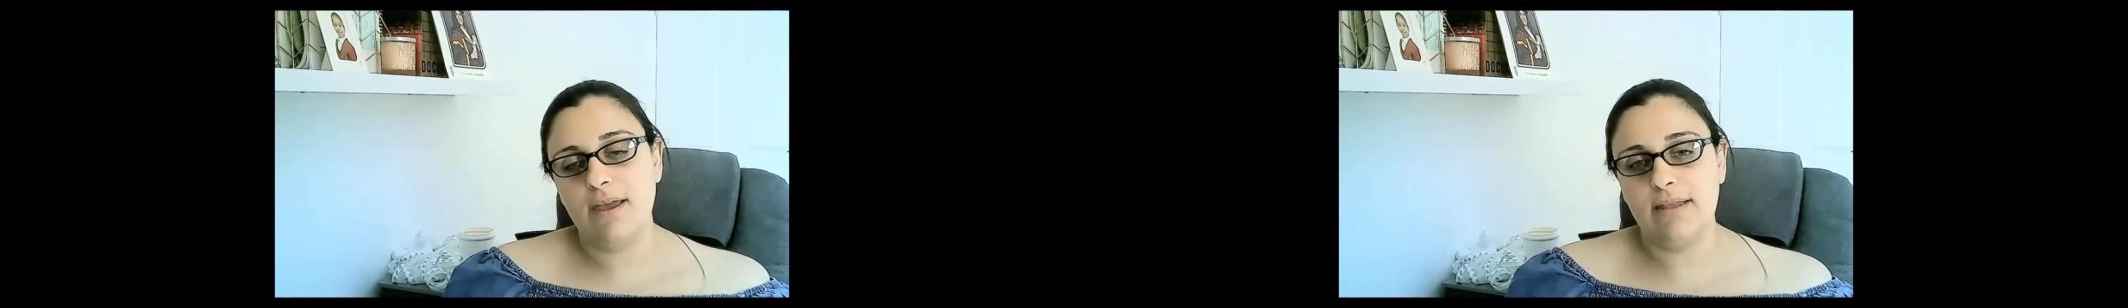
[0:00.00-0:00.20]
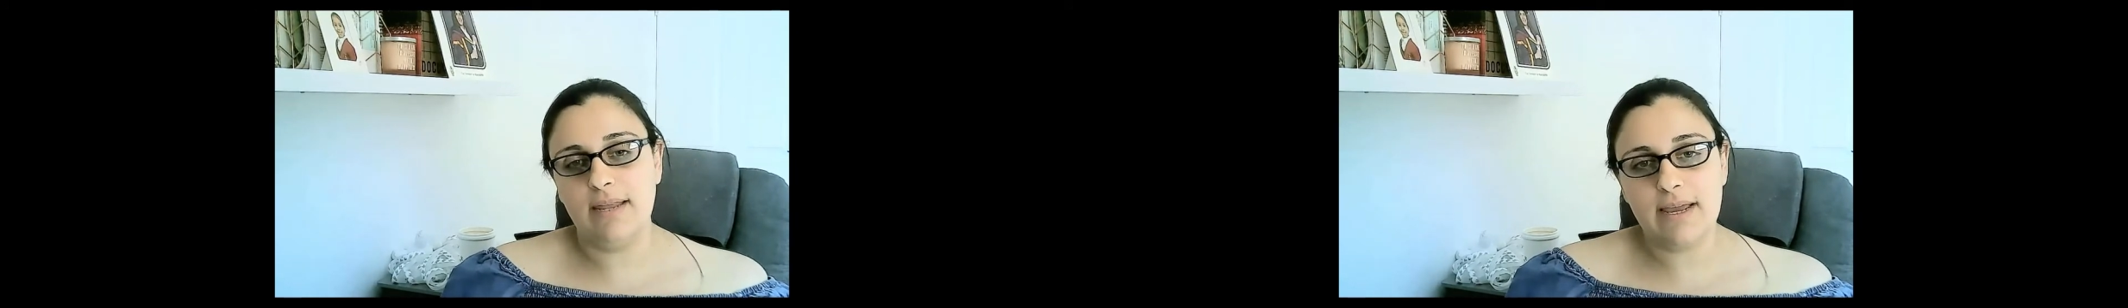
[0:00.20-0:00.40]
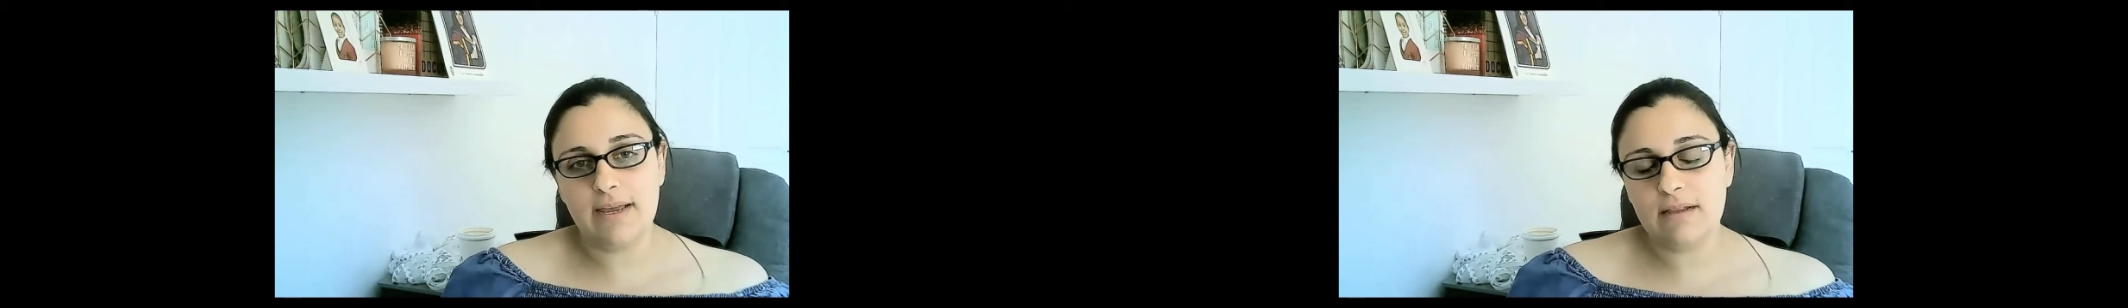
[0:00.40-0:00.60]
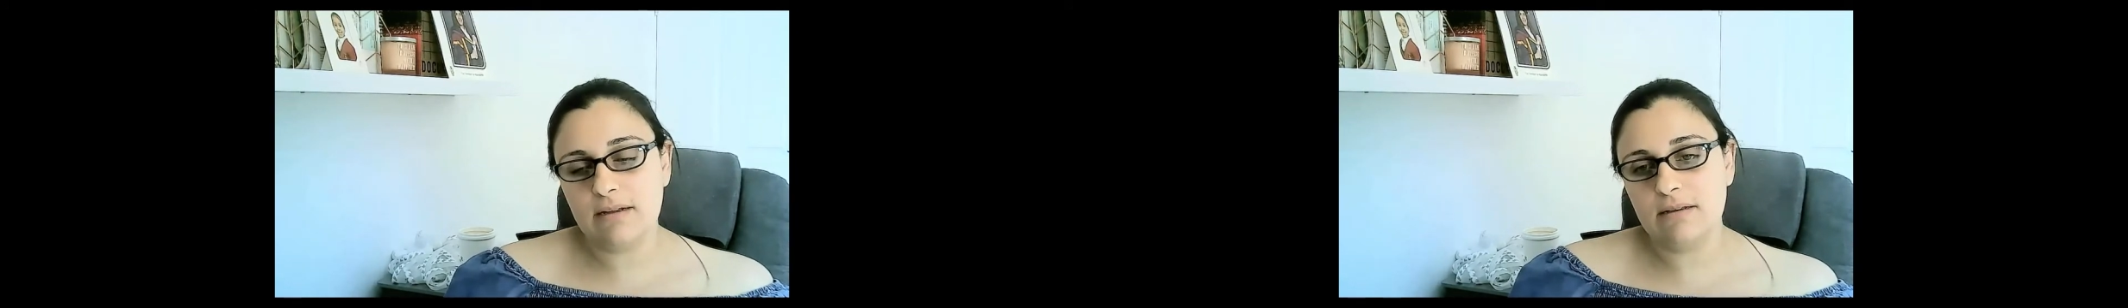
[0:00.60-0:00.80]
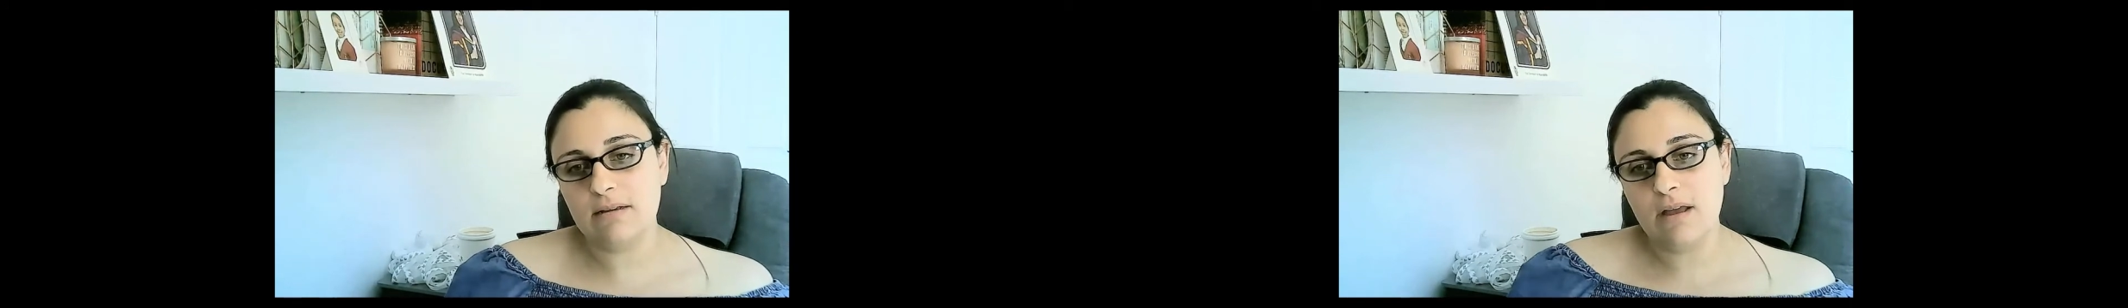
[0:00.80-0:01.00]
in
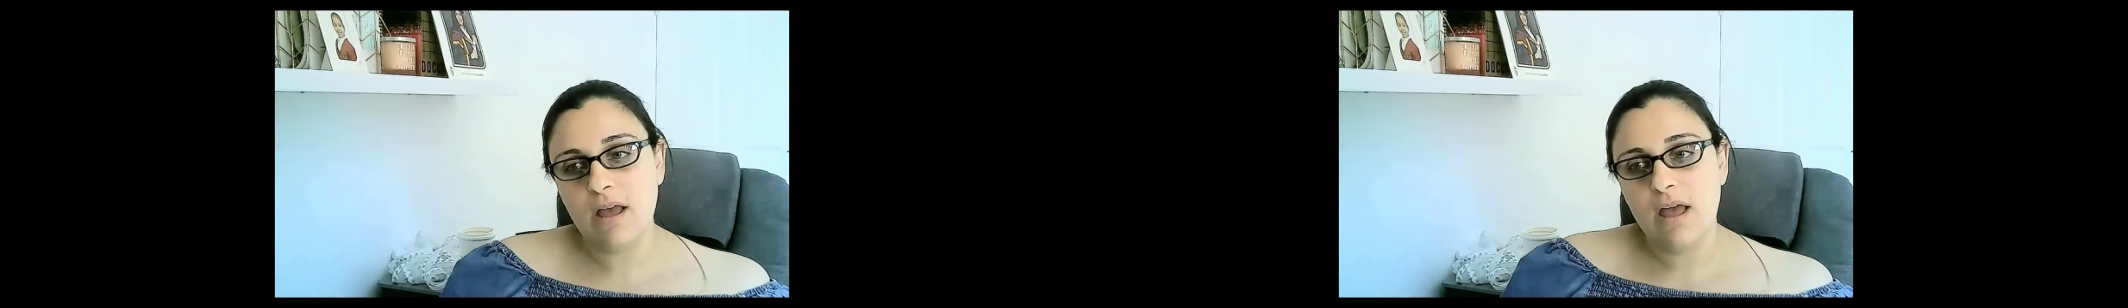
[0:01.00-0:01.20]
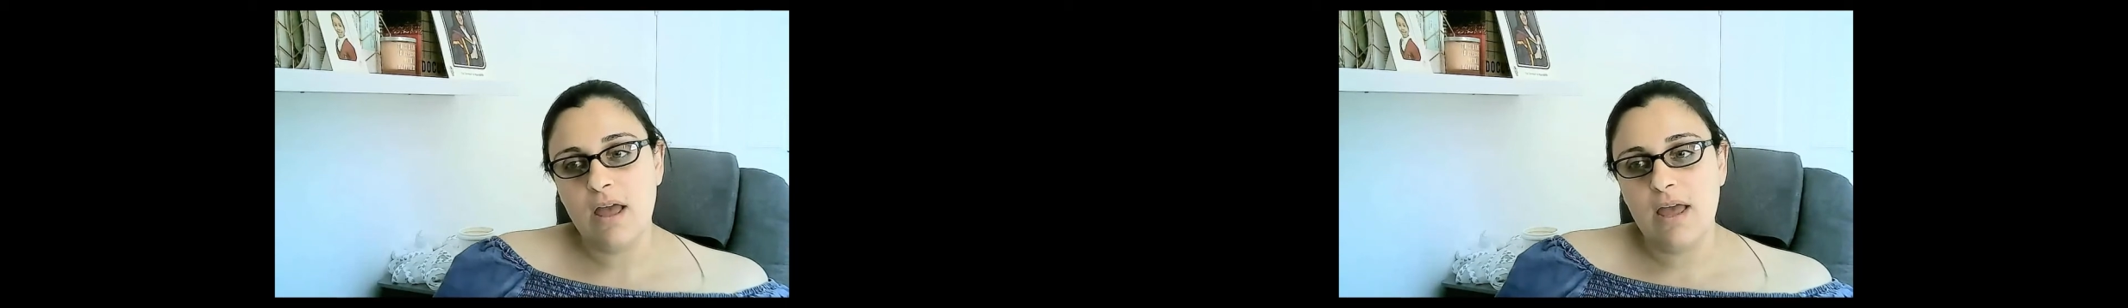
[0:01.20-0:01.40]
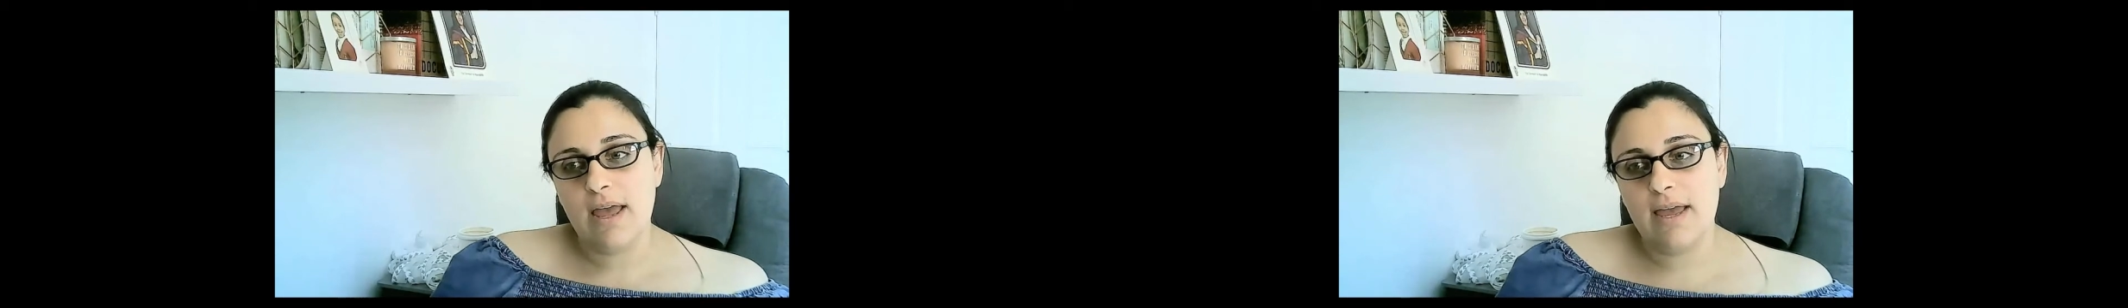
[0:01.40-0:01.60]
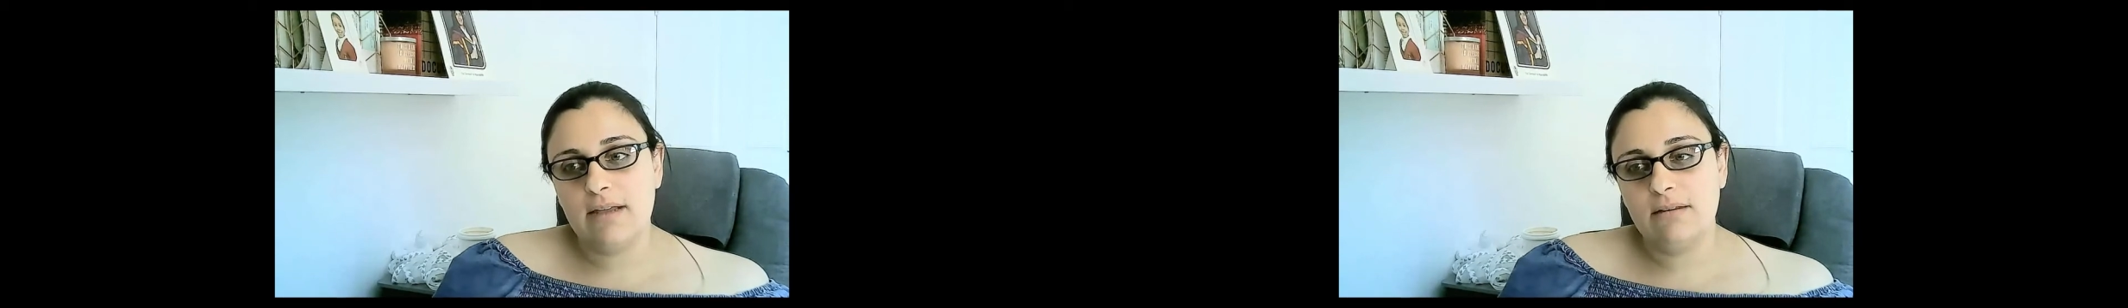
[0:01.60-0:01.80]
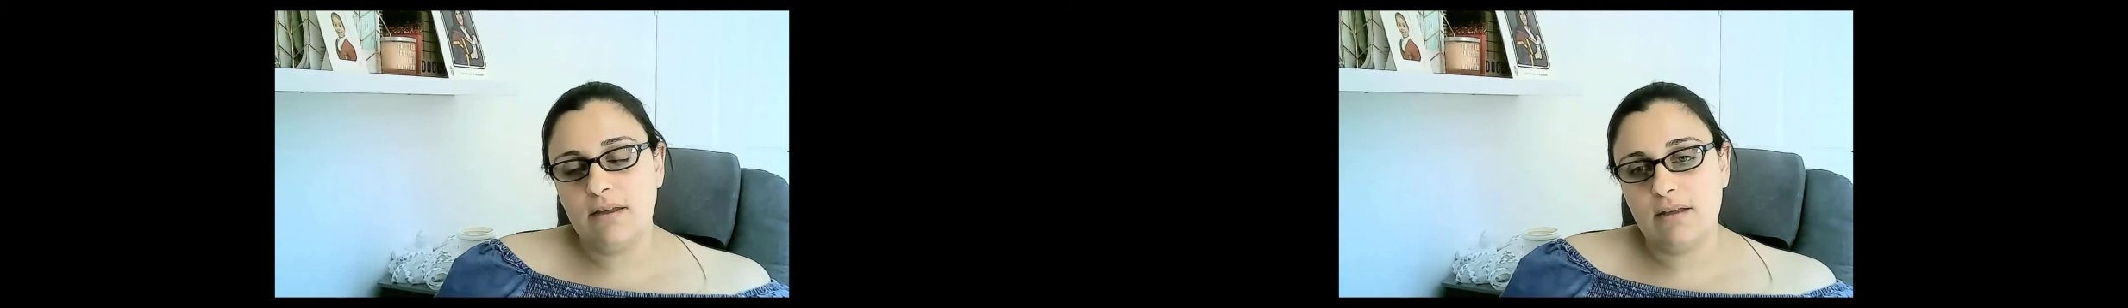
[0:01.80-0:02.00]
England, and